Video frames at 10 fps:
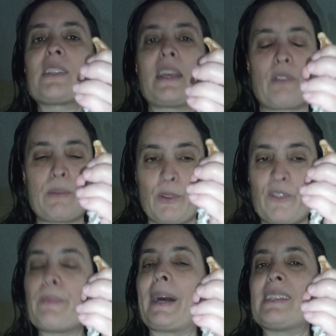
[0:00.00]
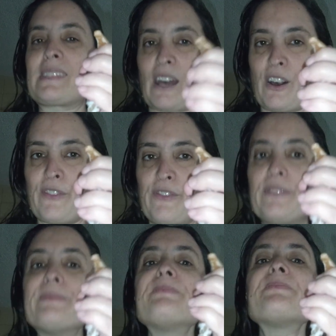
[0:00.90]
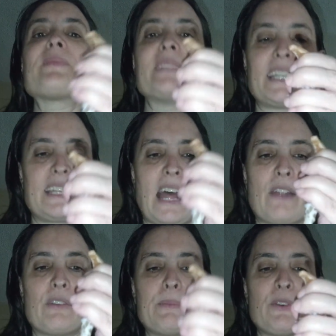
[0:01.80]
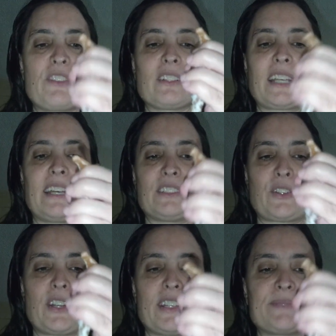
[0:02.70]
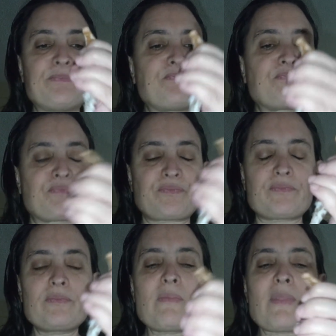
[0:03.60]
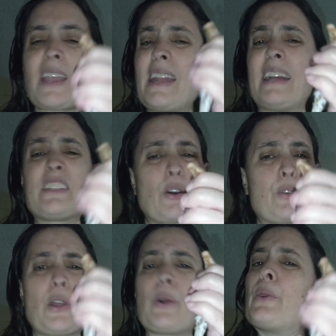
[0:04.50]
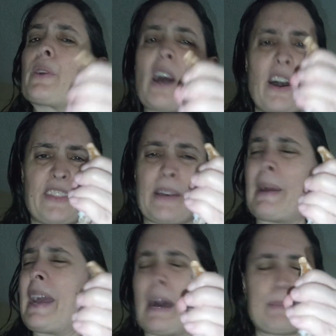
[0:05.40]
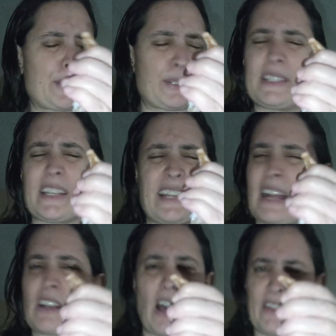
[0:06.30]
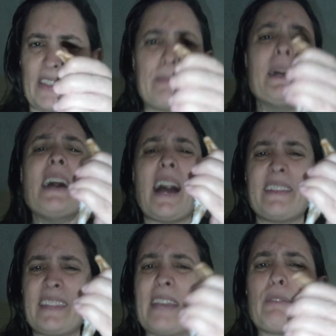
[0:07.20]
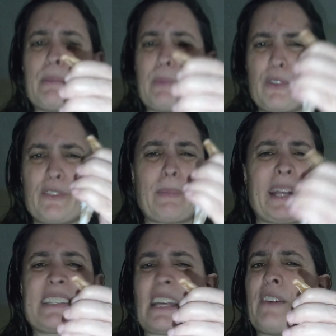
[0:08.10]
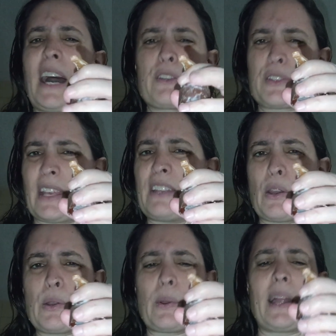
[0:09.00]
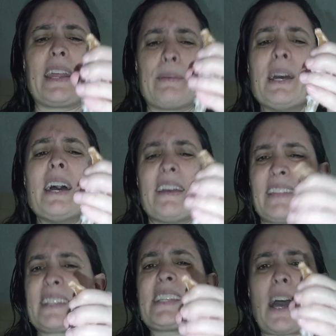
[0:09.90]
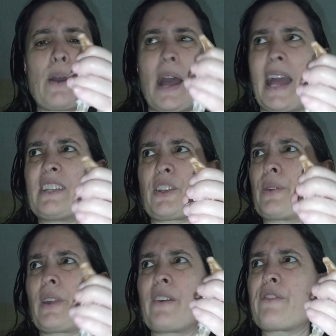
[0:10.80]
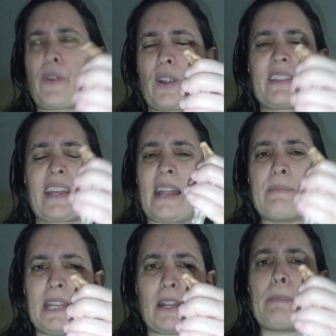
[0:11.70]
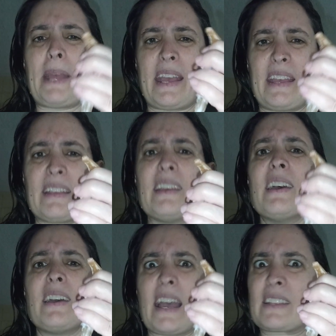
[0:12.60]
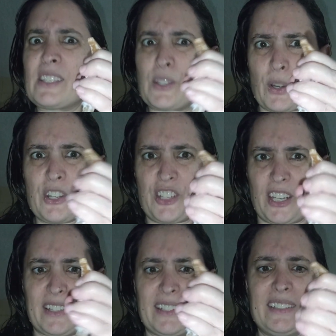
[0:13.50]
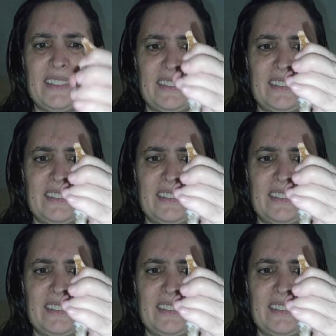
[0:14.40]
They removed myself. They did not remove the landlord. And I don't know who called them. I absolutely did not call them, and they removed myself. How do they know who I am? And that's how I don't afford that I'm here paying extortion.